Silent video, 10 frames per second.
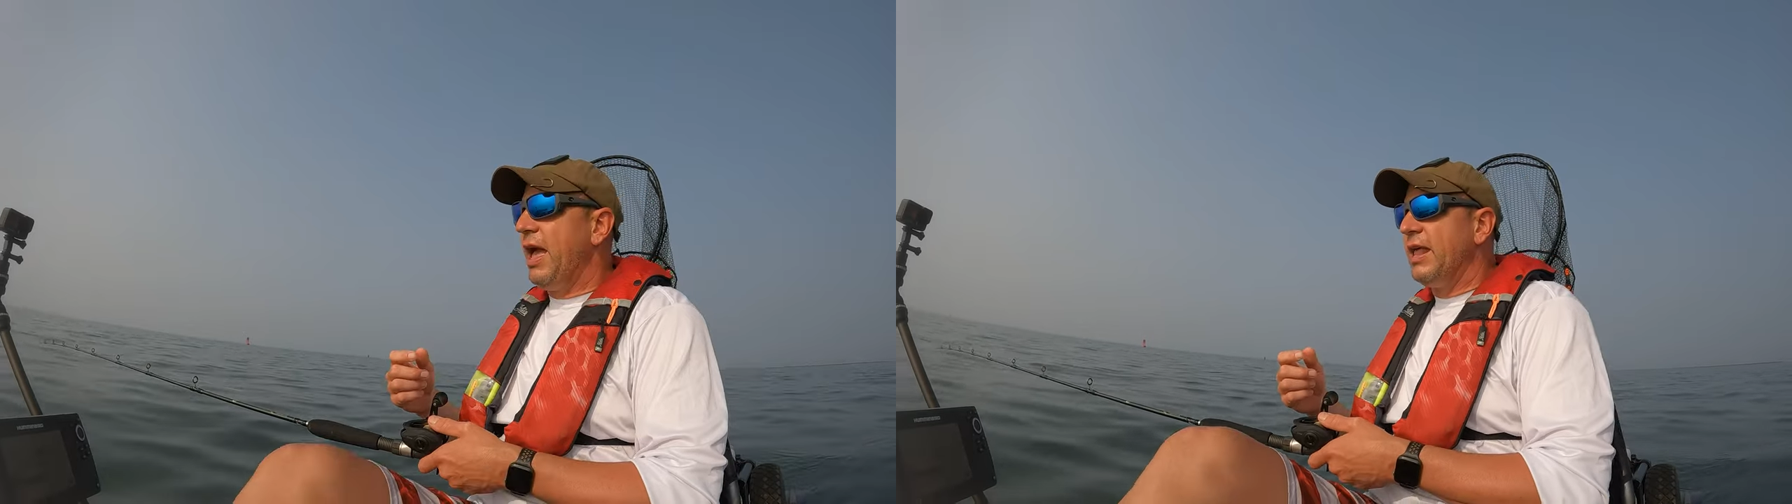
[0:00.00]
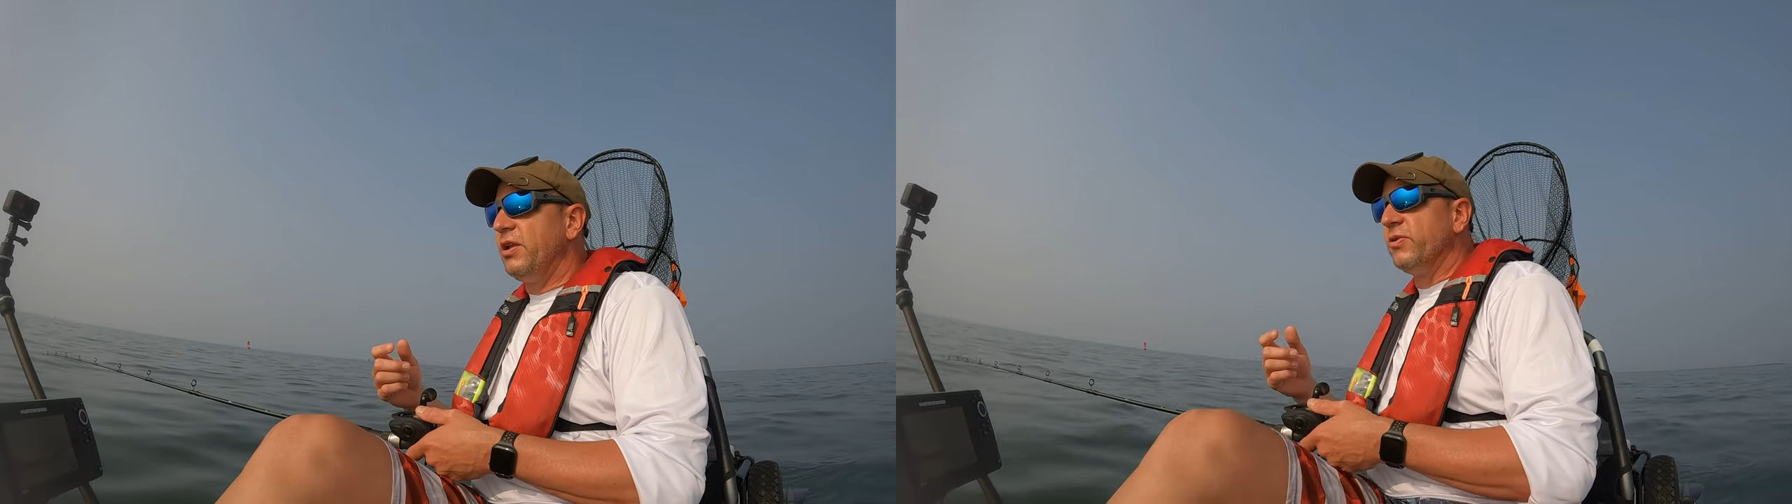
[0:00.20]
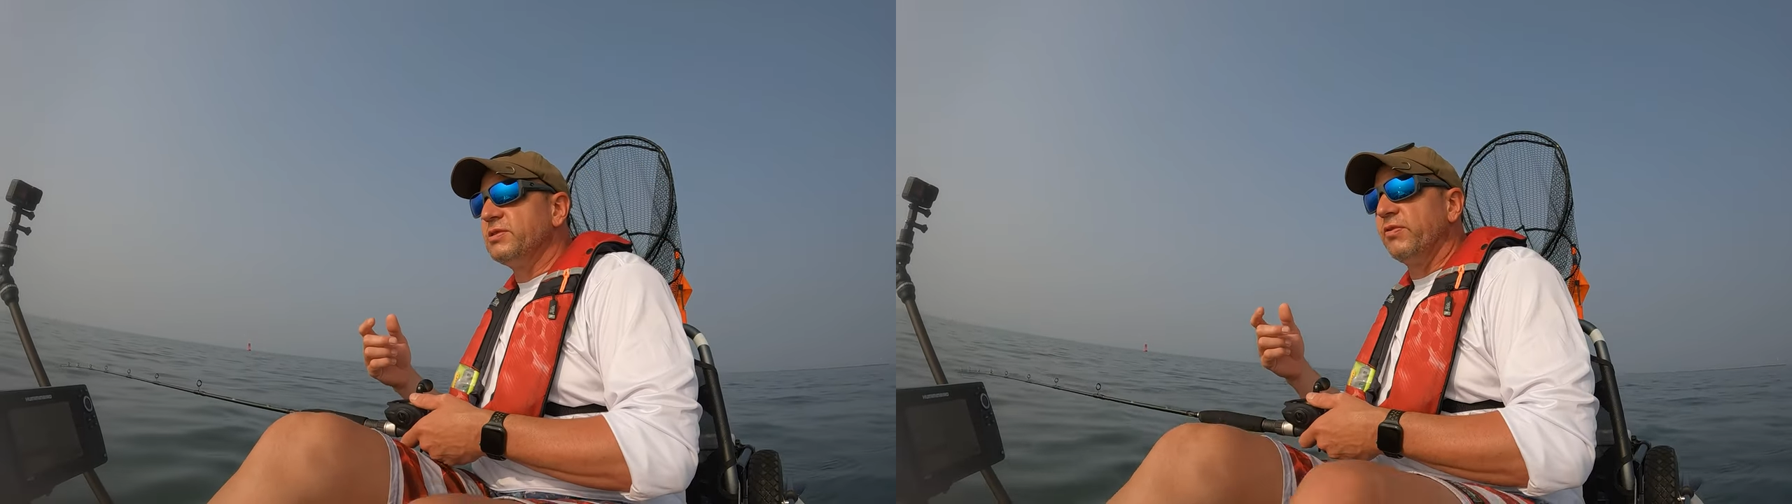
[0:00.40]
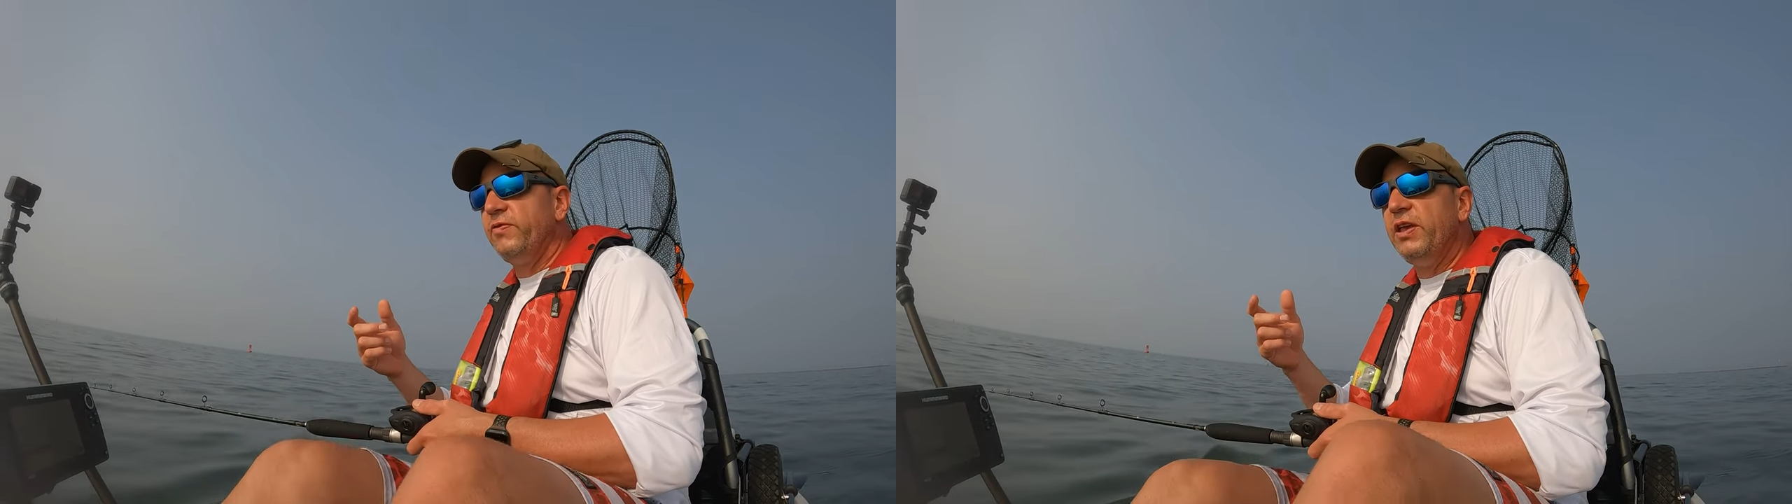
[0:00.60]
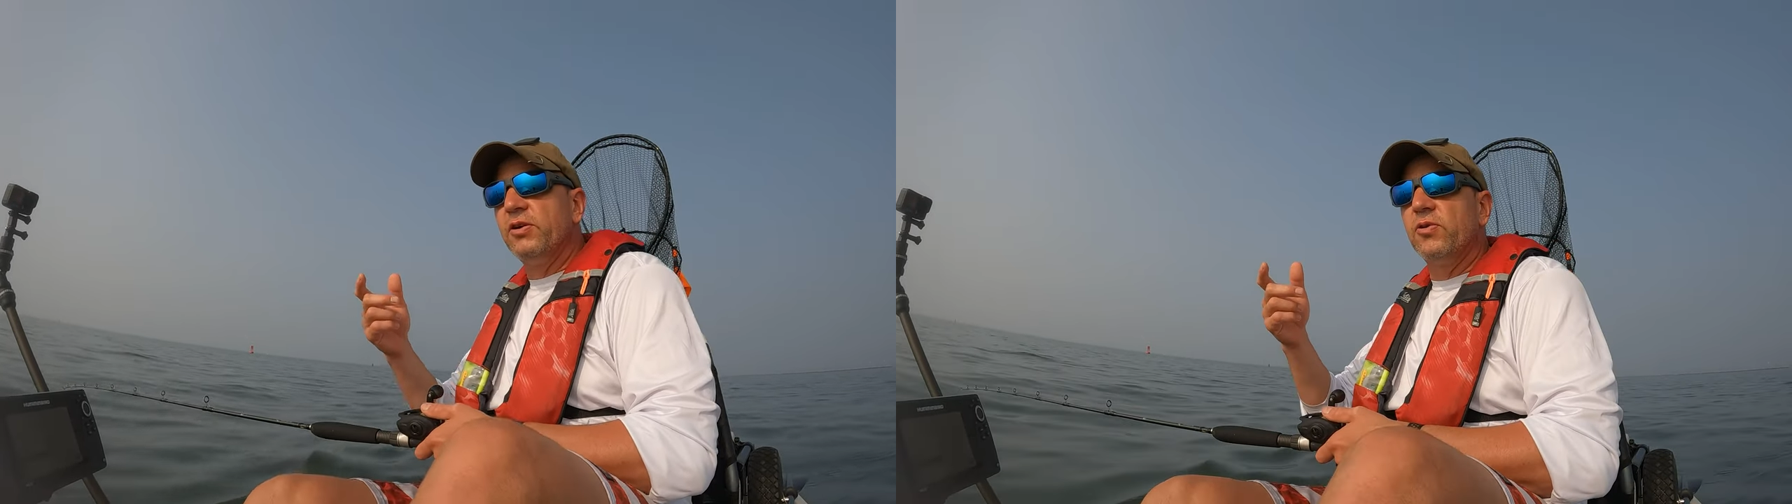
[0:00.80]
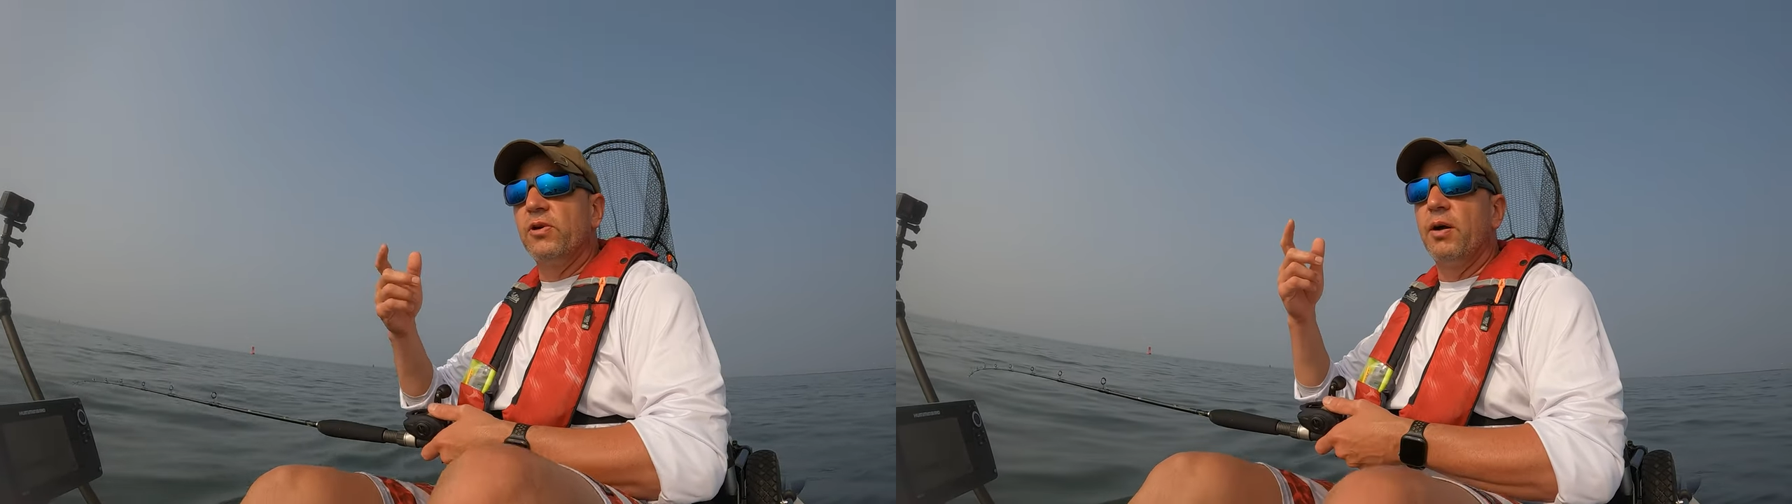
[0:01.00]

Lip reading: and there was a vehicle